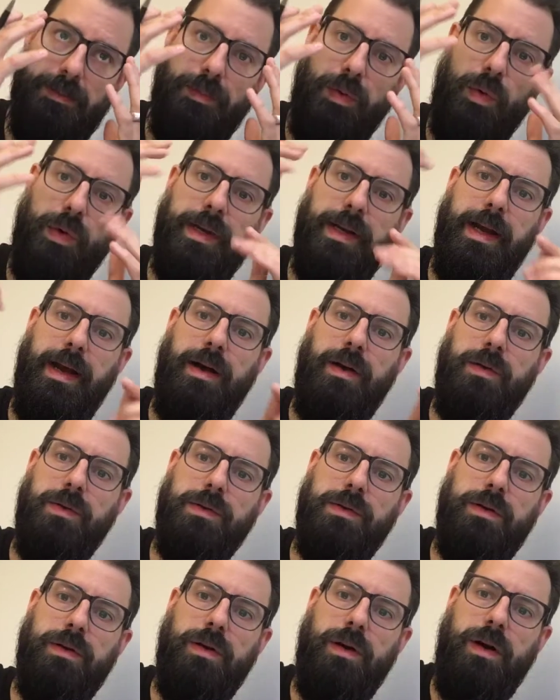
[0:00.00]
point out
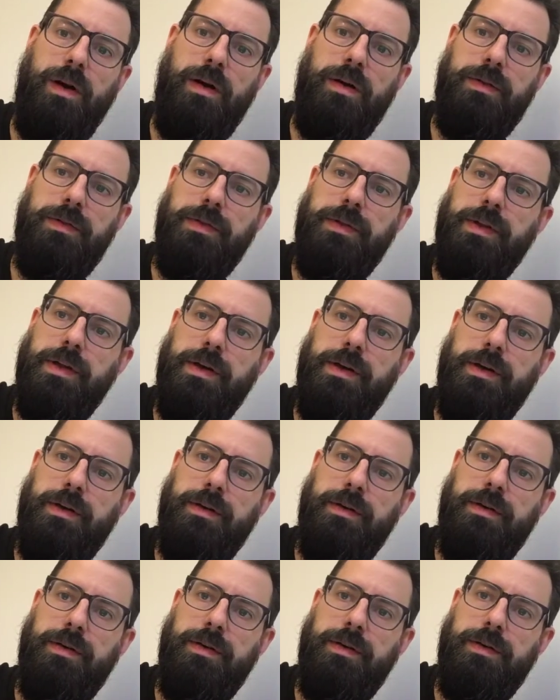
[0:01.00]
on the
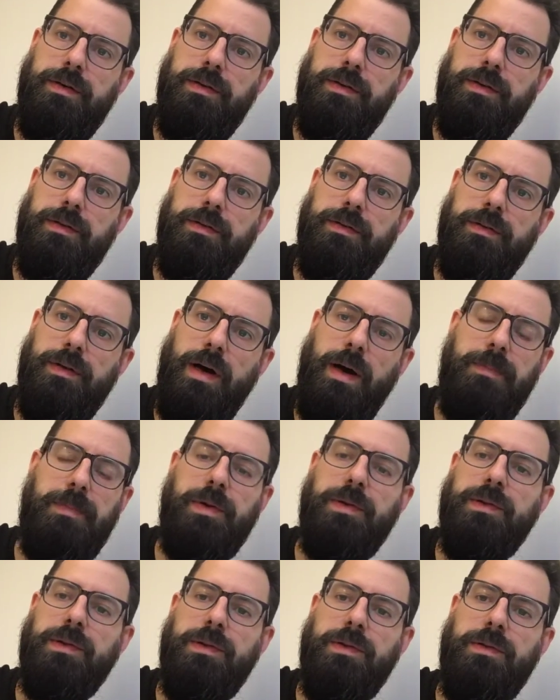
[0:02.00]

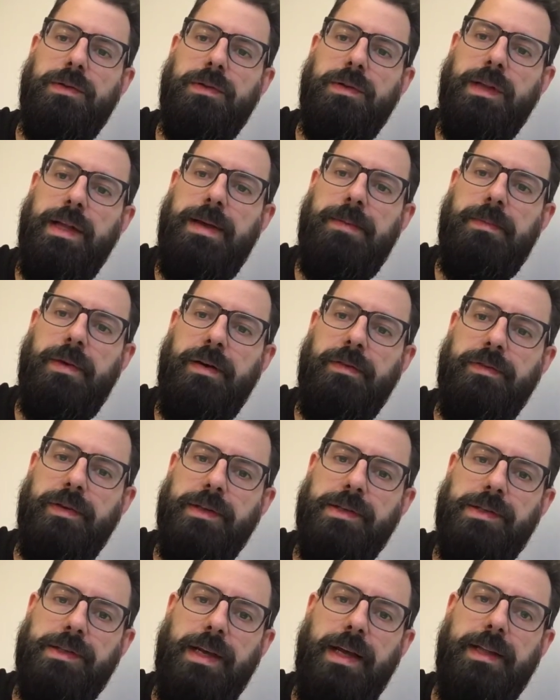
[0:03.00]
upper limb of
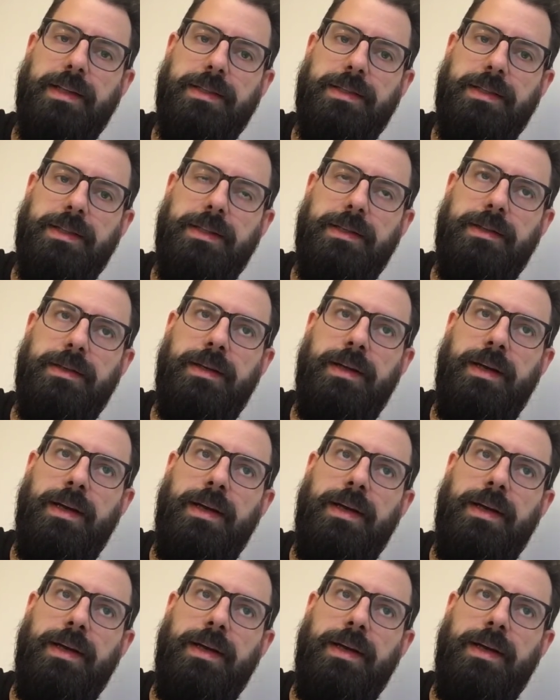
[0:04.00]
a skeleton